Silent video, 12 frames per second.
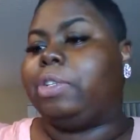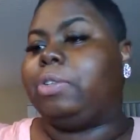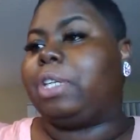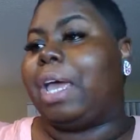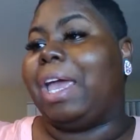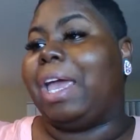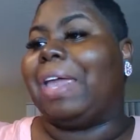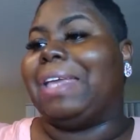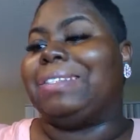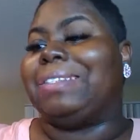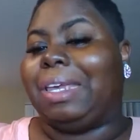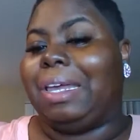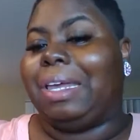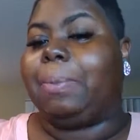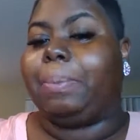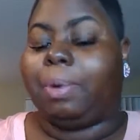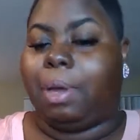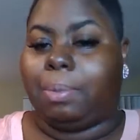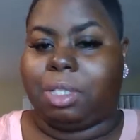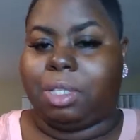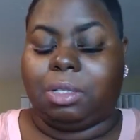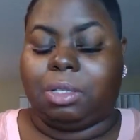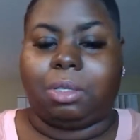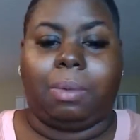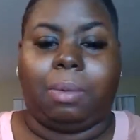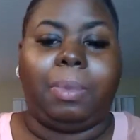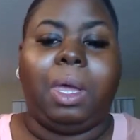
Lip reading: you to have a skin prep system,